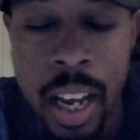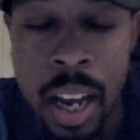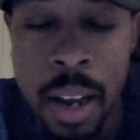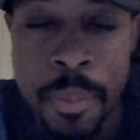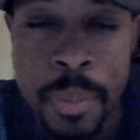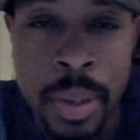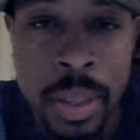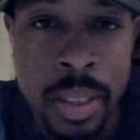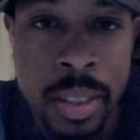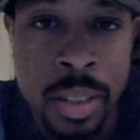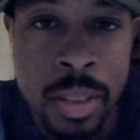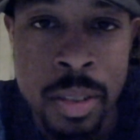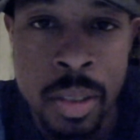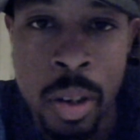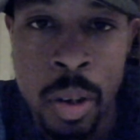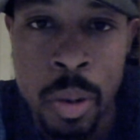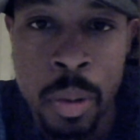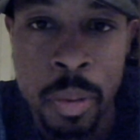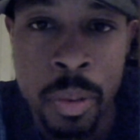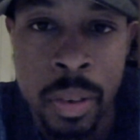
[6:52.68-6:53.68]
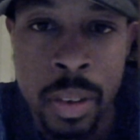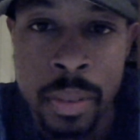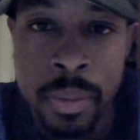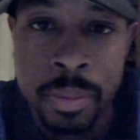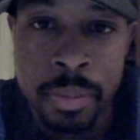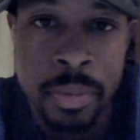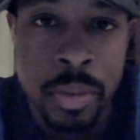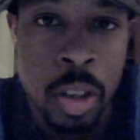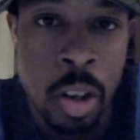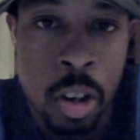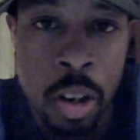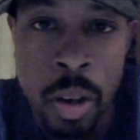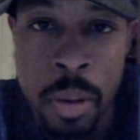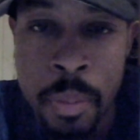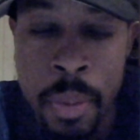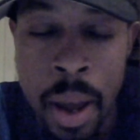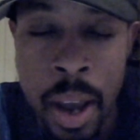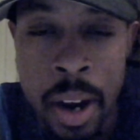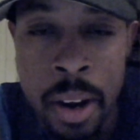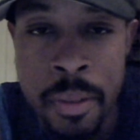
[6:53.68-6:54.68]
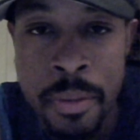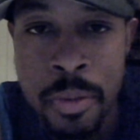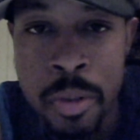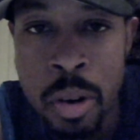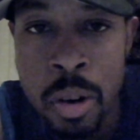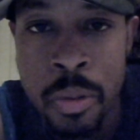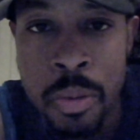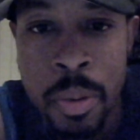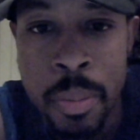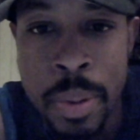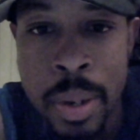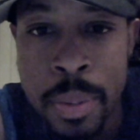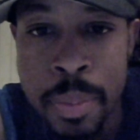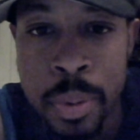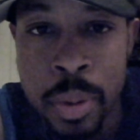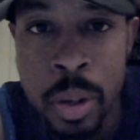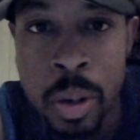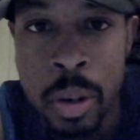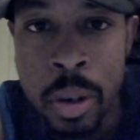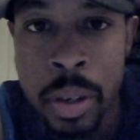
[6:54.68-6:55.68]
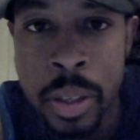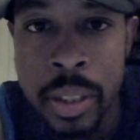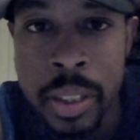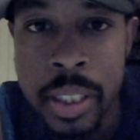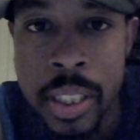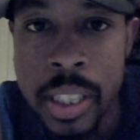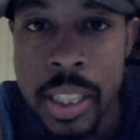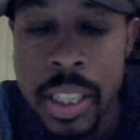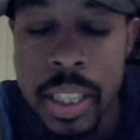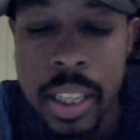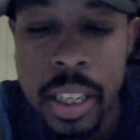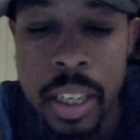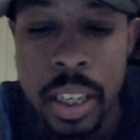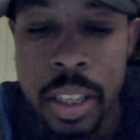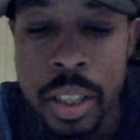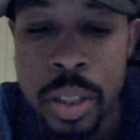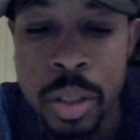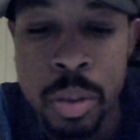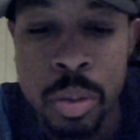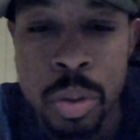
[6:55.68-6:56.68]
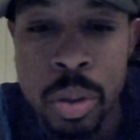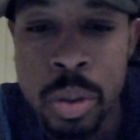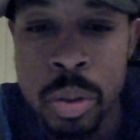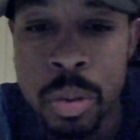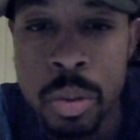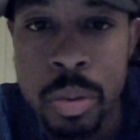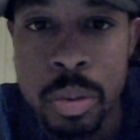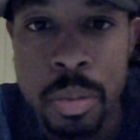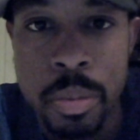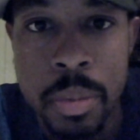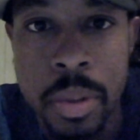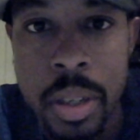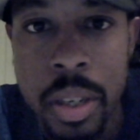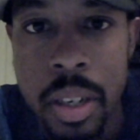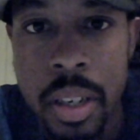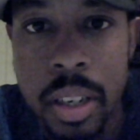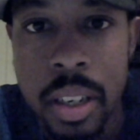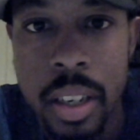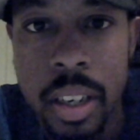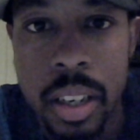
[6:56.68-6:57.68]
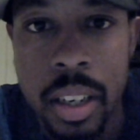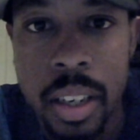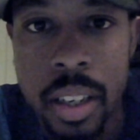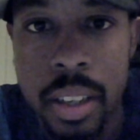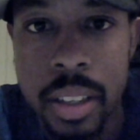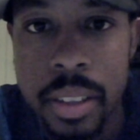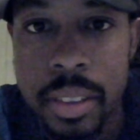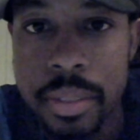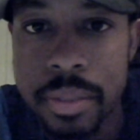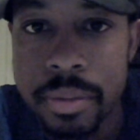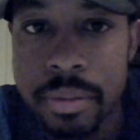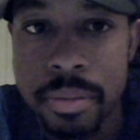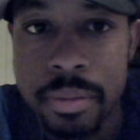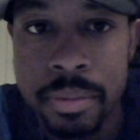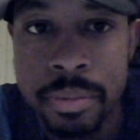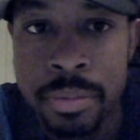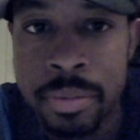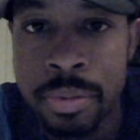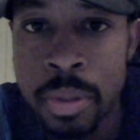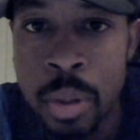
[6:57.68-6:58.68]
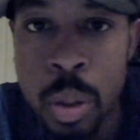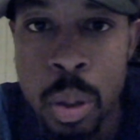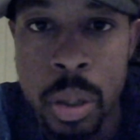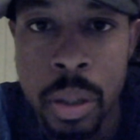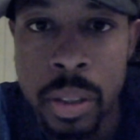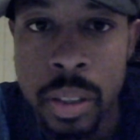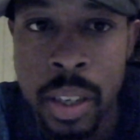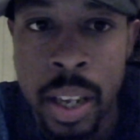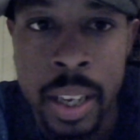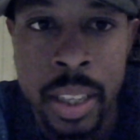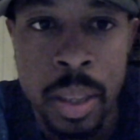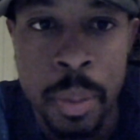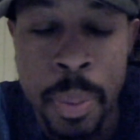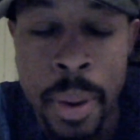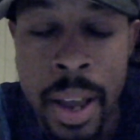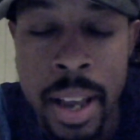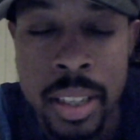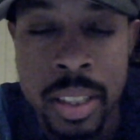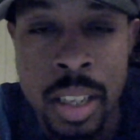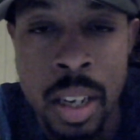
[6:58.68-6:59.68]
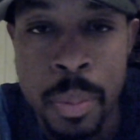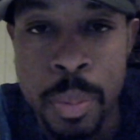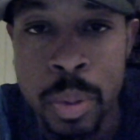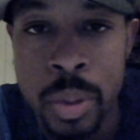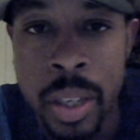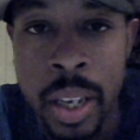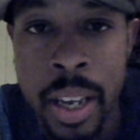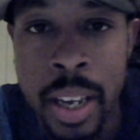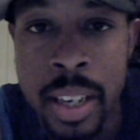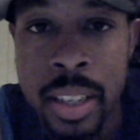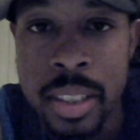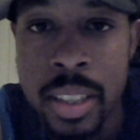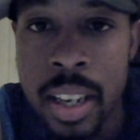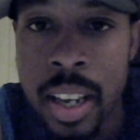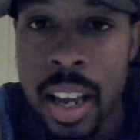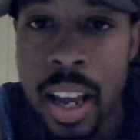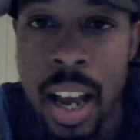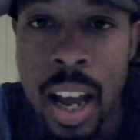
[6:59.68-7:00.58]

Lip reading: I've been, you know, talking back and forth with people on YouTube for like the past couple days.